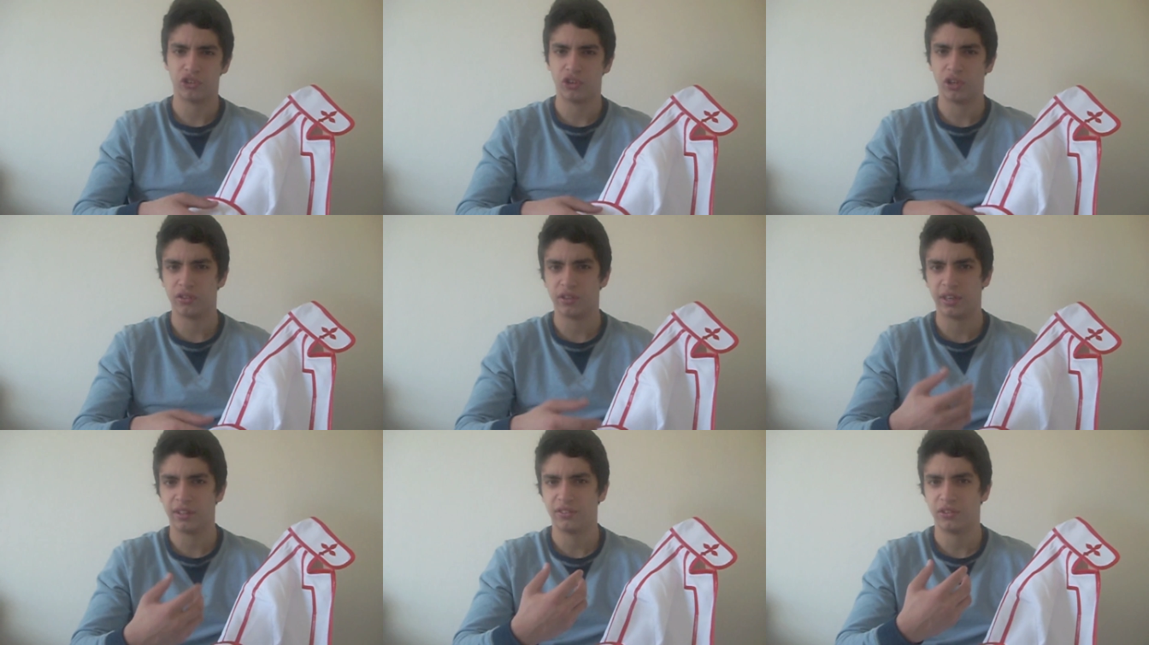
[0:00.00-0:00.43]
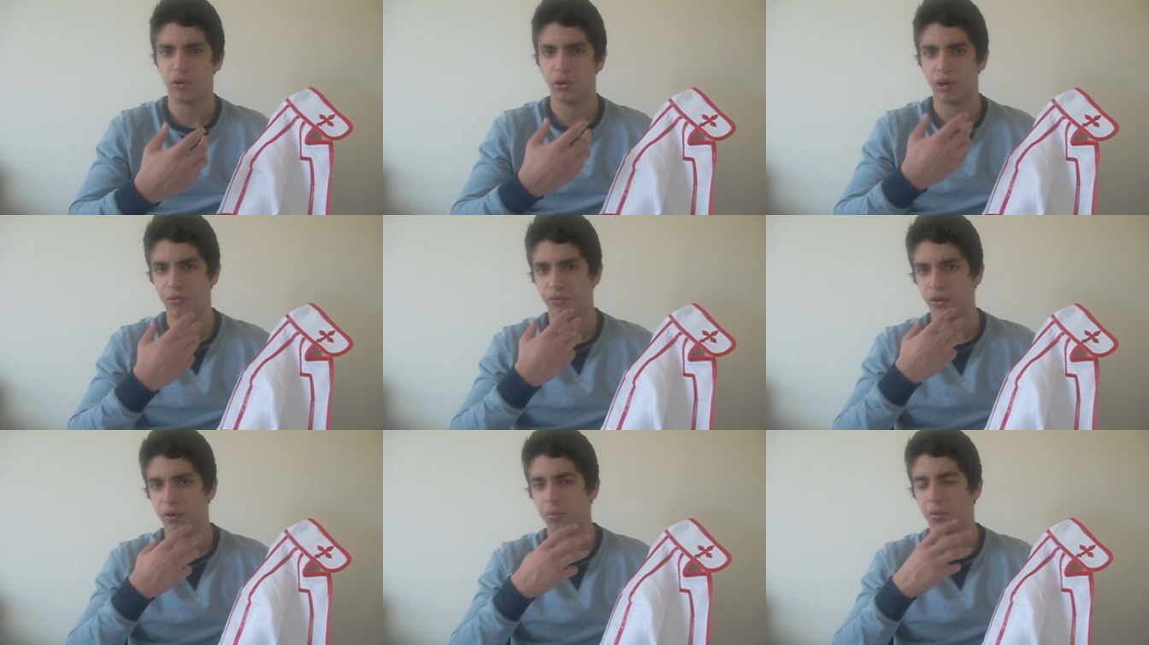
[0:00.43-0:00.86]
It doesn't
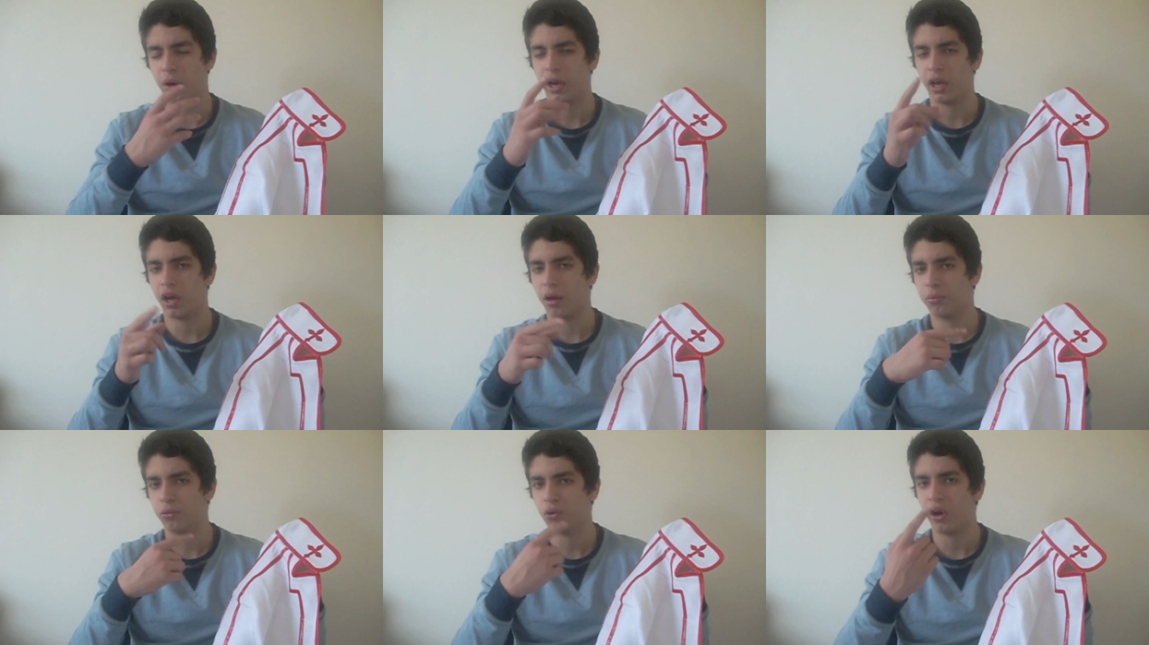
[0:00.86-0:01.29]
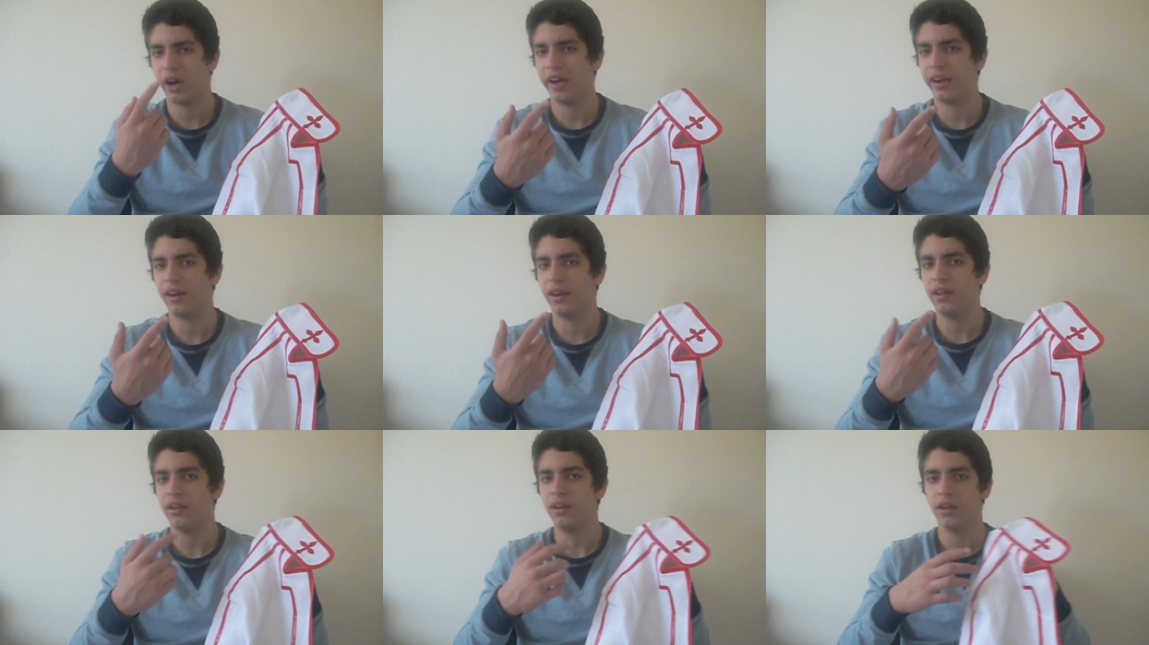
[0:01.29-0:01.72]
necessarily fit my arm
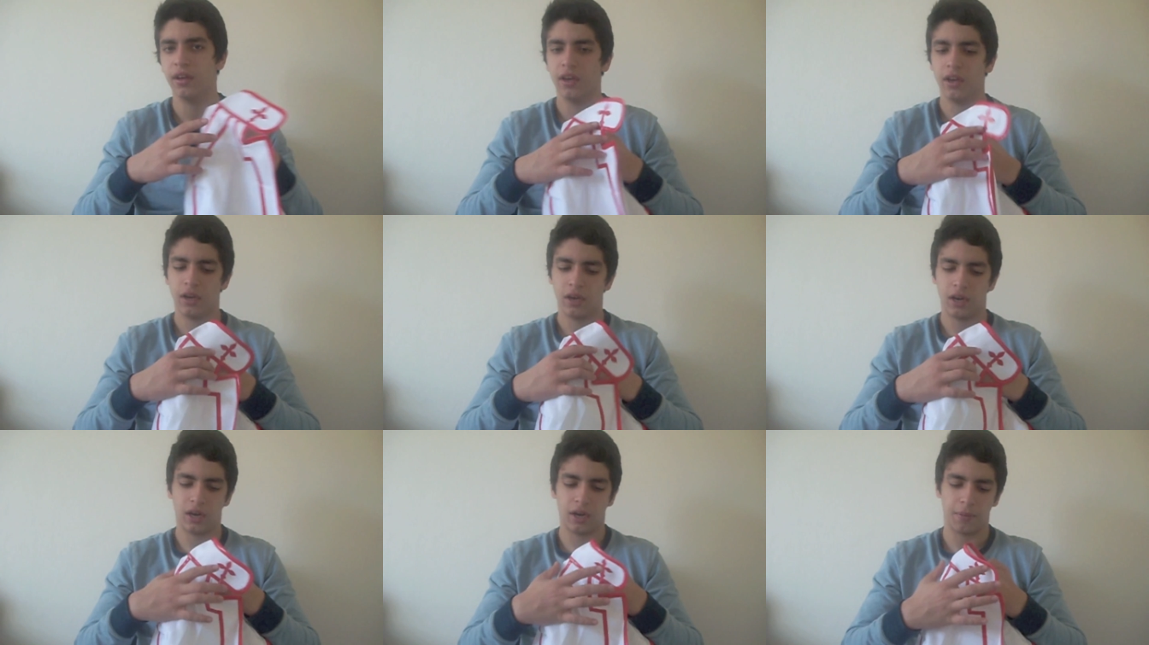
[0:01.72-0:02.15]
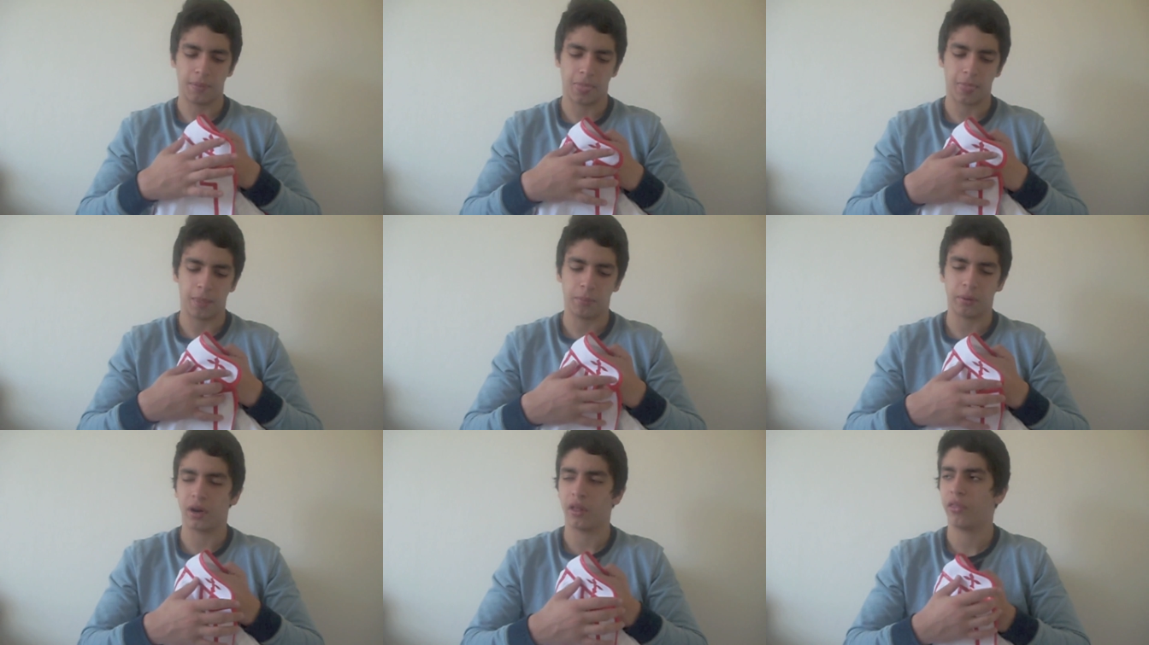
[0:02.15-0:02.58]
tightly,
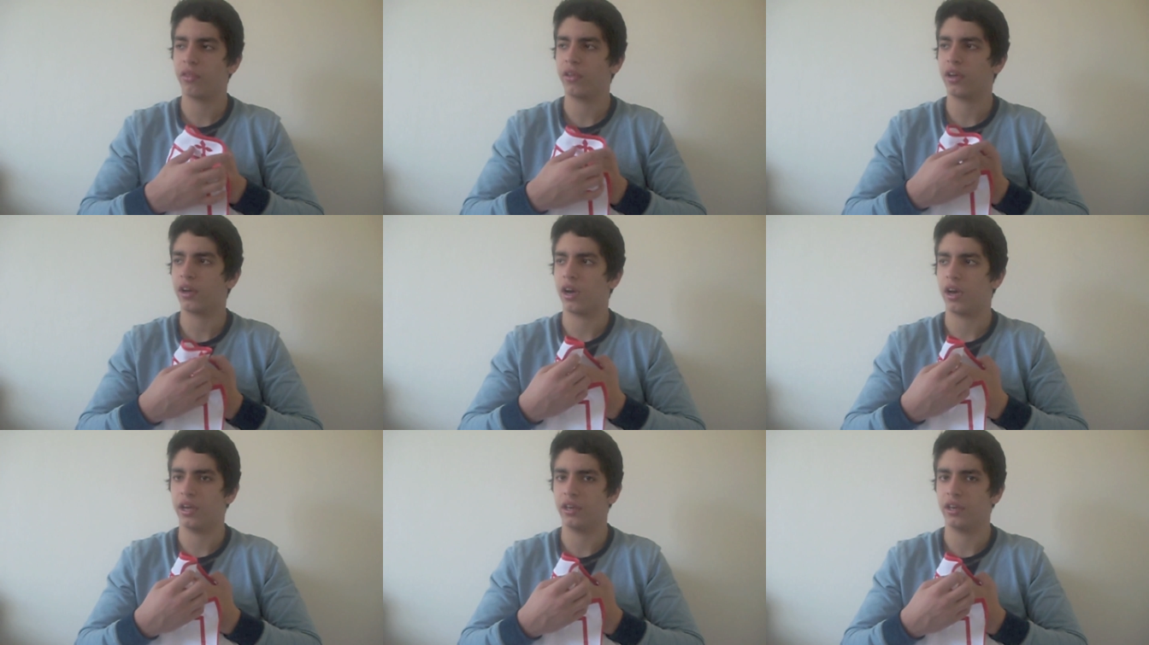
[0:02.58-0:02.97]
but I think